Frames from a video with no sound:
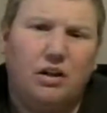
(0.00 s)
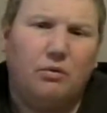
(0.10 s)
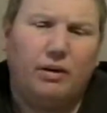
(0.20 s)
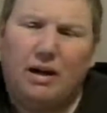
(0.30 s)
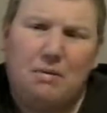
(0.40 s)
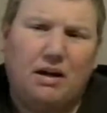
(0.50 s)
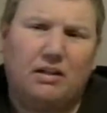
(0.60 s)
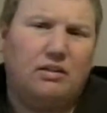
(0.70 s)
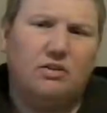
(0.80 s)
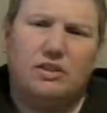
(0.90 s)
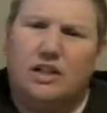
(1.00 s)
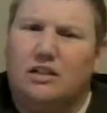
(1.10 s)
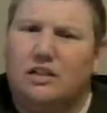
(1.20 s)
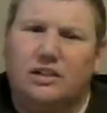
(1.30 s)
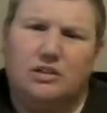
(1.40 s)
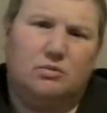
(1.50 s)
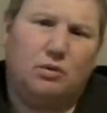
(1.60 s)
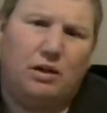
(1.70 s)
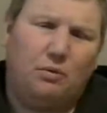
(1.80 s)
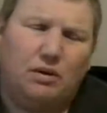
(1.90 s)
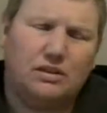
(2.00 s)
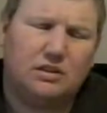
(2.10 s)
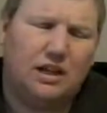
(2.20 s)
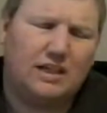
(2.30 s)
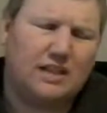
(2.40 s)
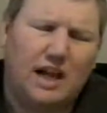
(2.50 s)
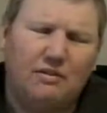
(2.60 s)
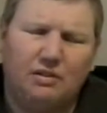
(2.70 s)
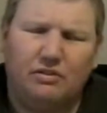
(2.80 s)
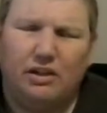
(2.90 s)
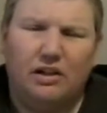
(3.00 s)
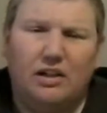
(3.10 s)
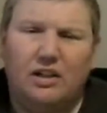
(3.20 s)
We got back to the hotel and watched the last half of it.